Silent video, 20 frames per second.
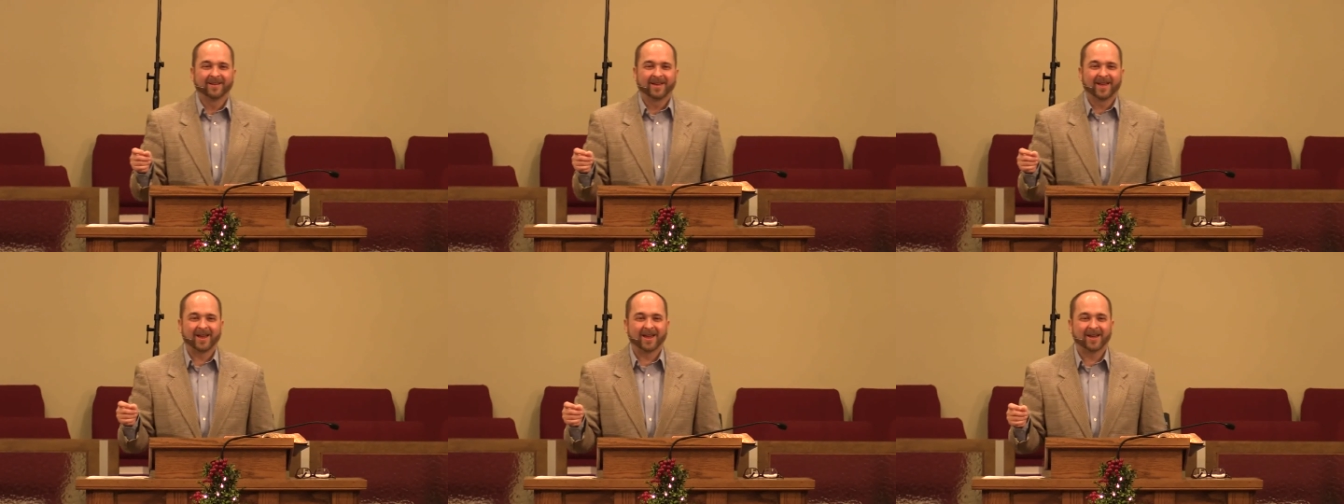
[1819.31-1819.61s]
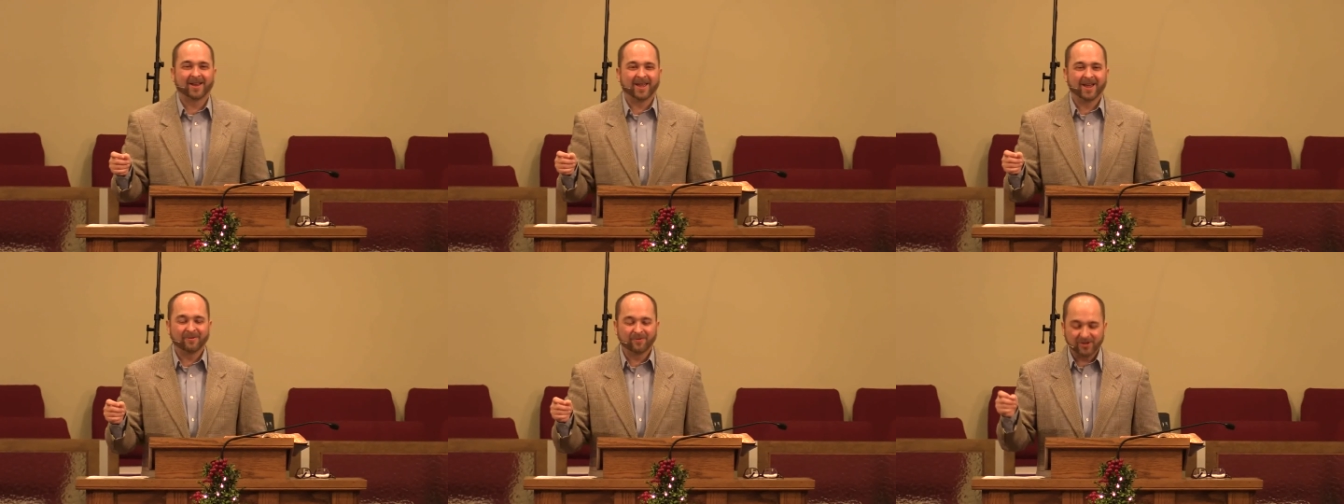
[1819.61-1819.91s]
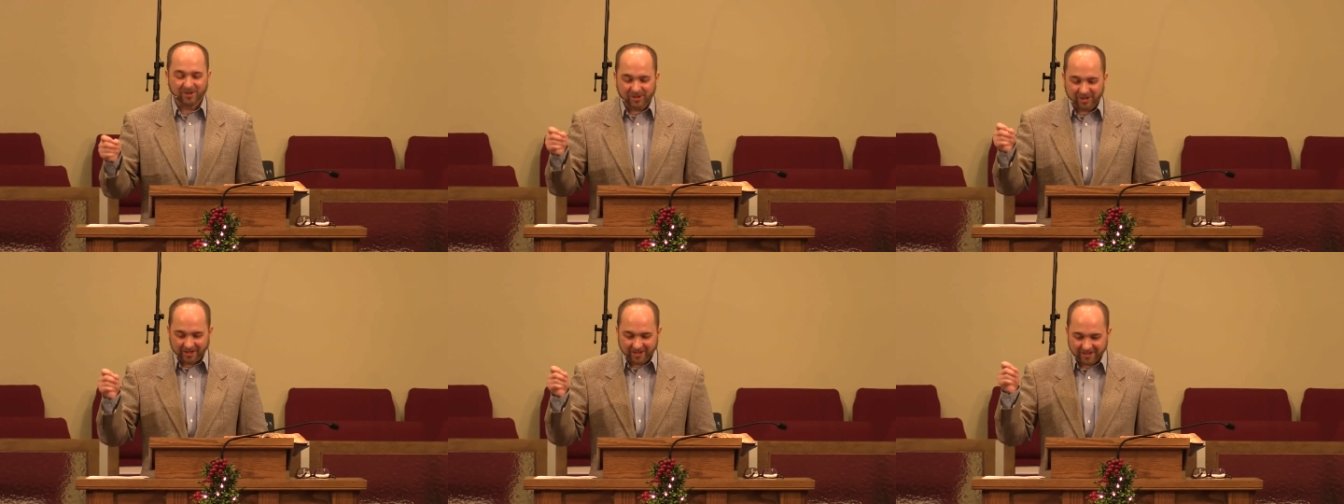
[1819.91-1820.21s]
and, and we
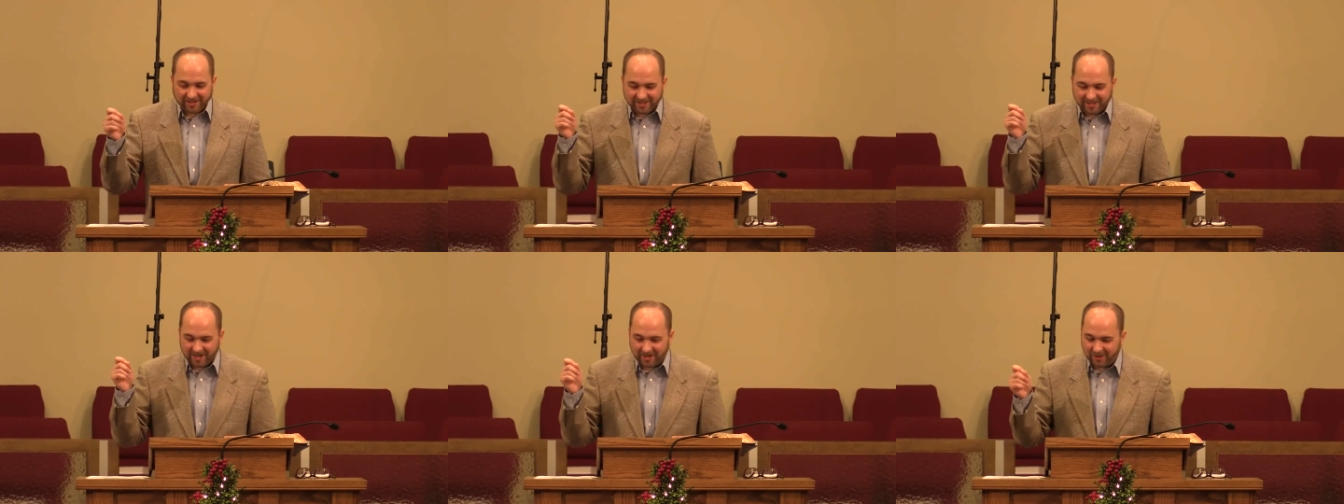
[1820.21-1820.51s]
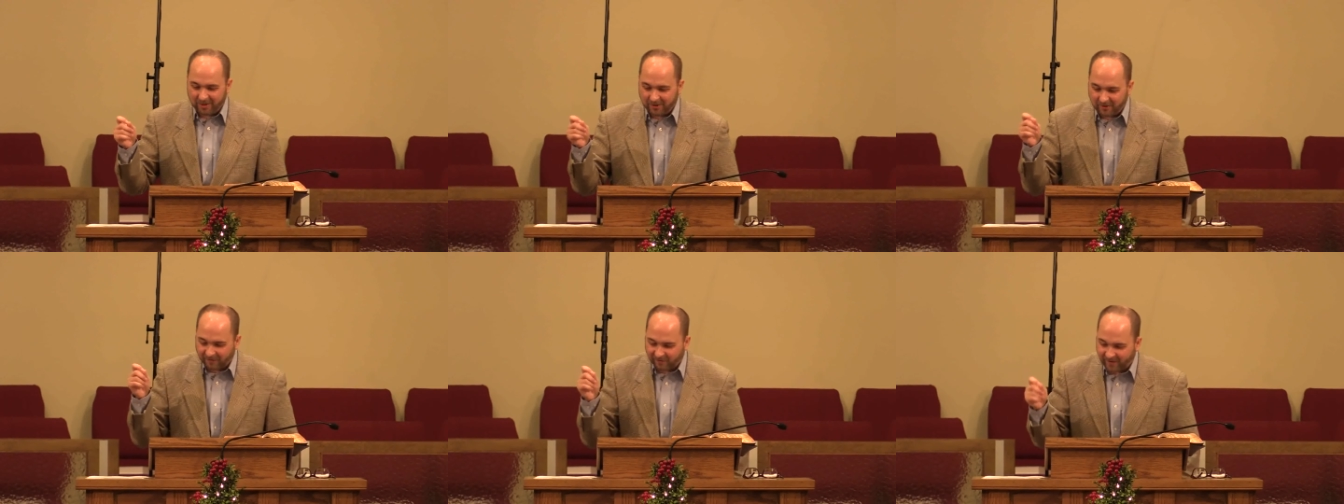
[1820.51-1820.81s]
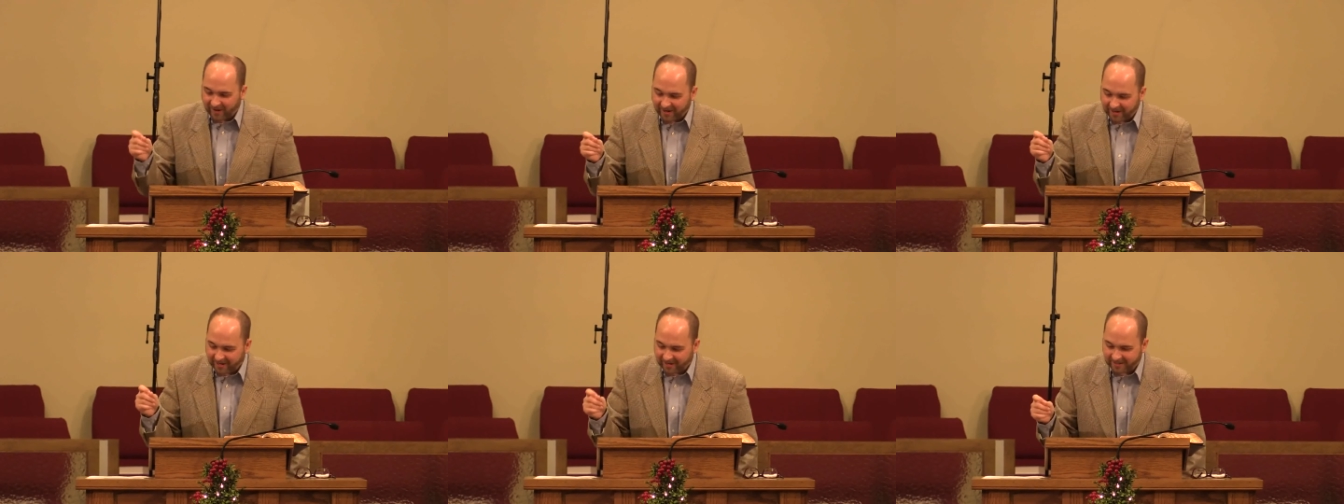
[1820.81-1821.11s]
should continue to
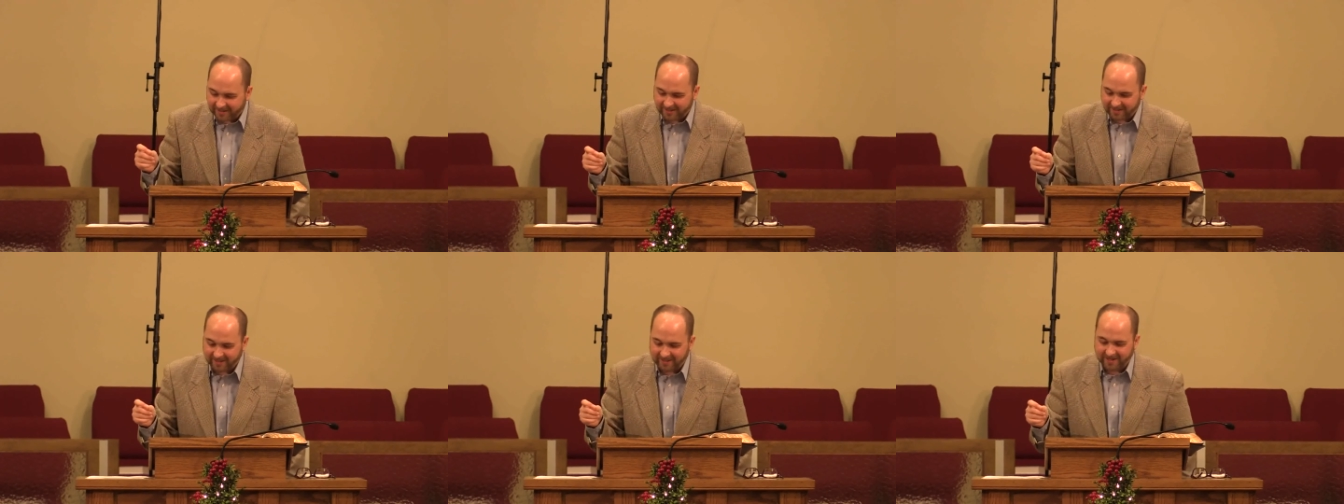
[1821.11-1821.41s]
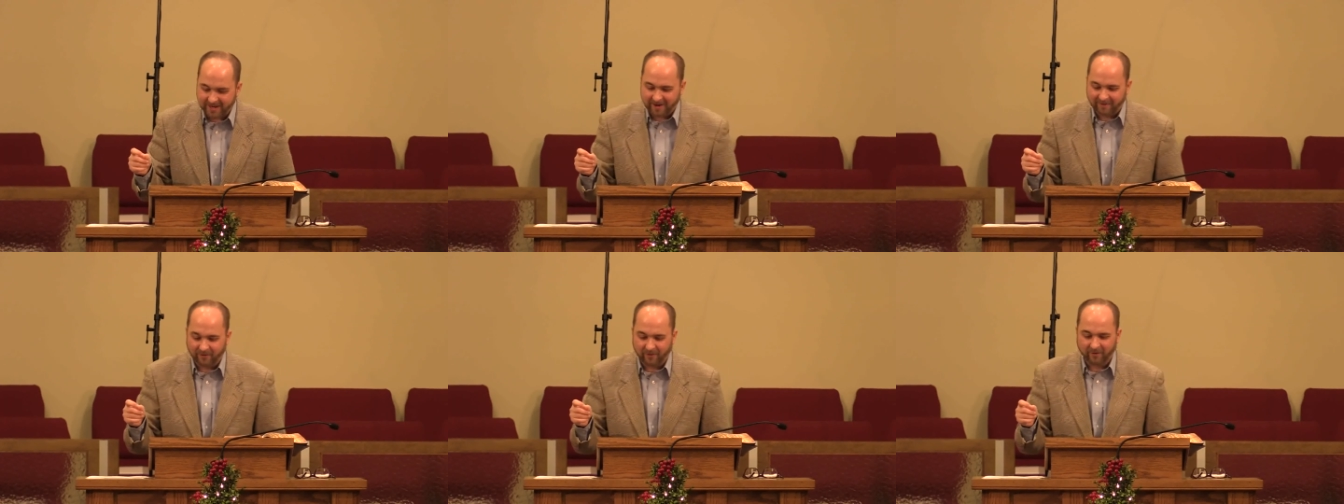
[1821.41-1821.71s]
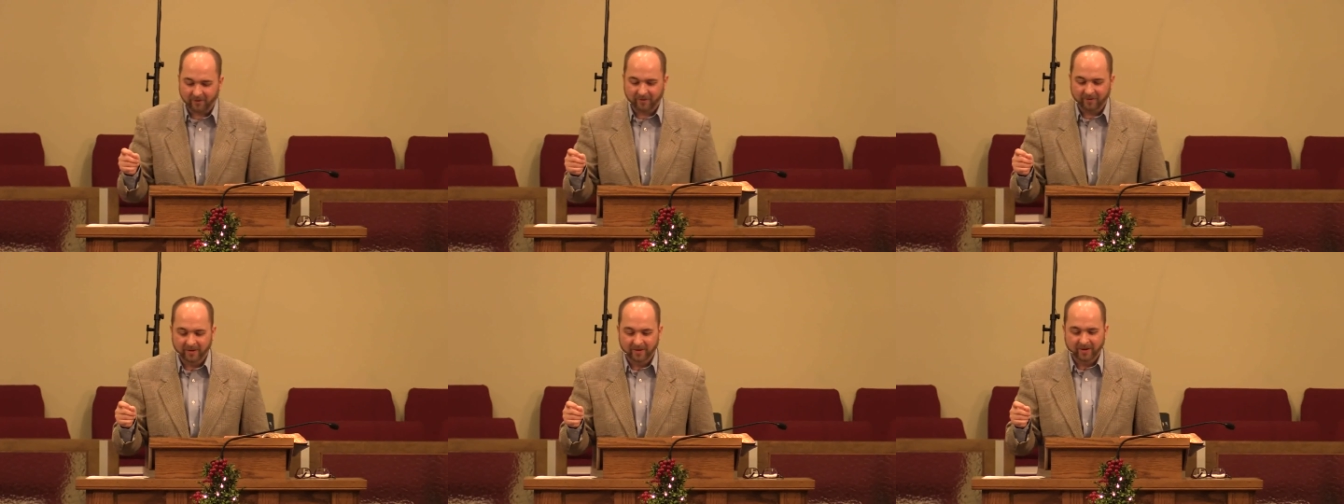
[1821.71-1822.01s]
fight against the
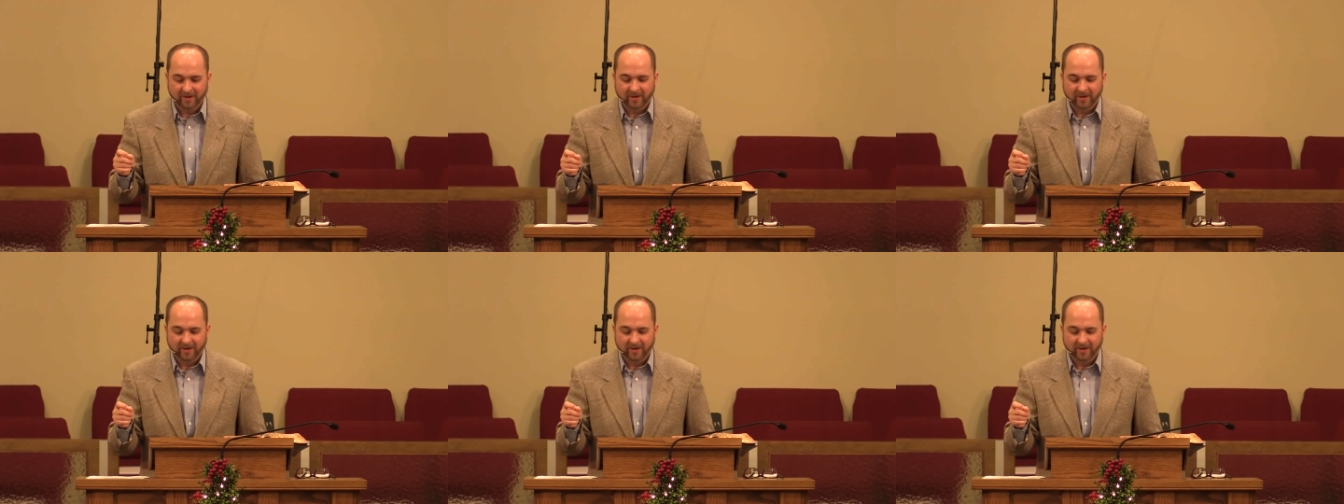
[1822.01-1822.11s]
devil.